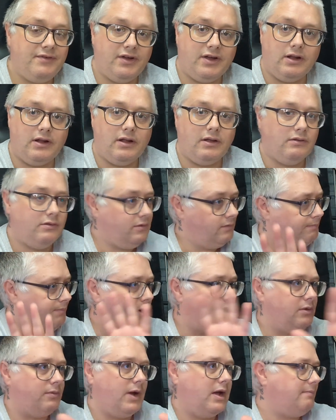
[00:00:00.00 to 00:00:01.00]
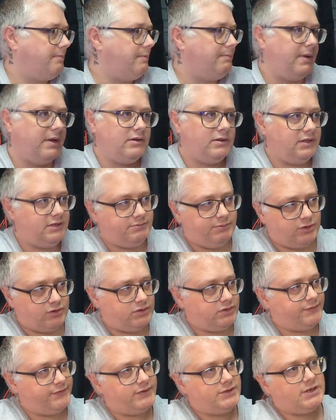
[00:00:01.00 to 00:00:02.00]
going to... By the way, I've been building these
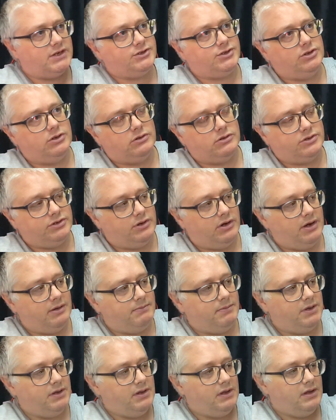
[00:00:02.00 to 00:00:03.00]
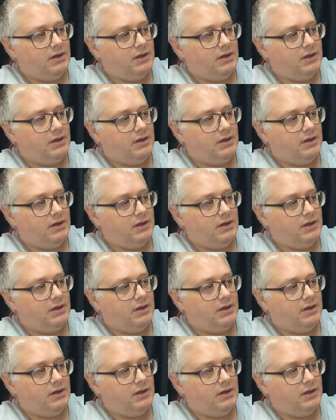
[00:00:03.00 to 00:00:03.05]
models for such a long time.